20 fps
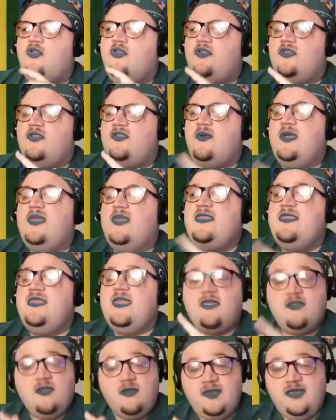So I think the
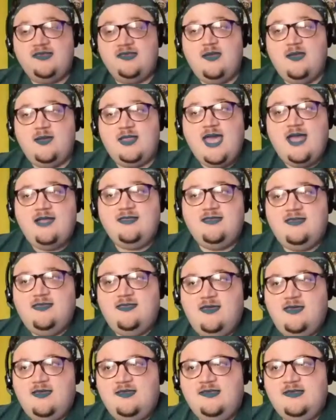other piece I would add to
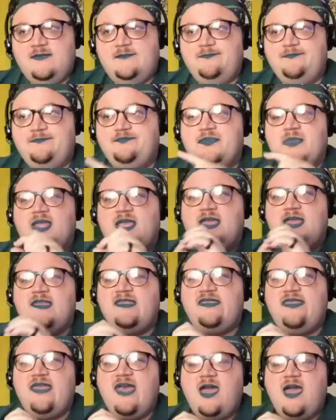this
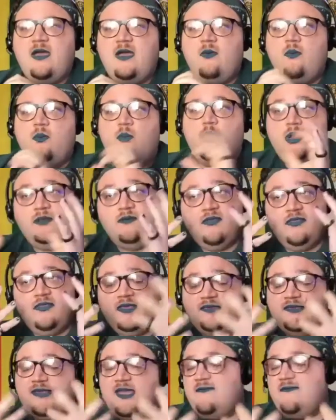is that one of the
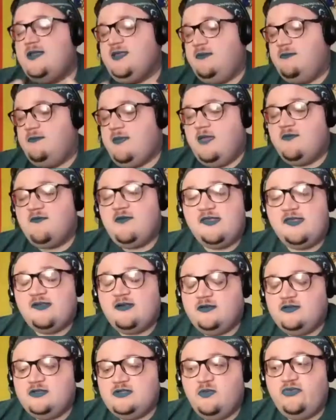things I find in my
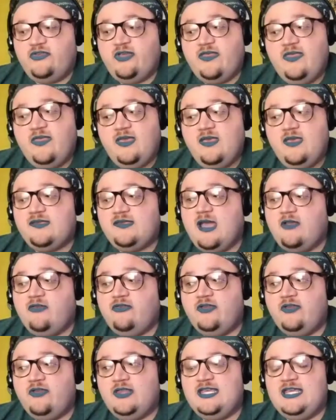research, which I think is
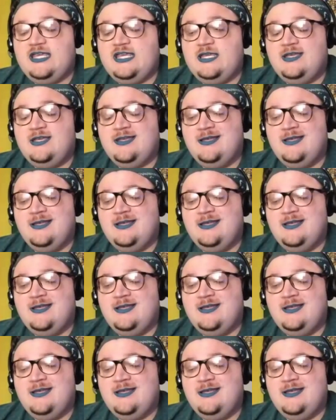actually,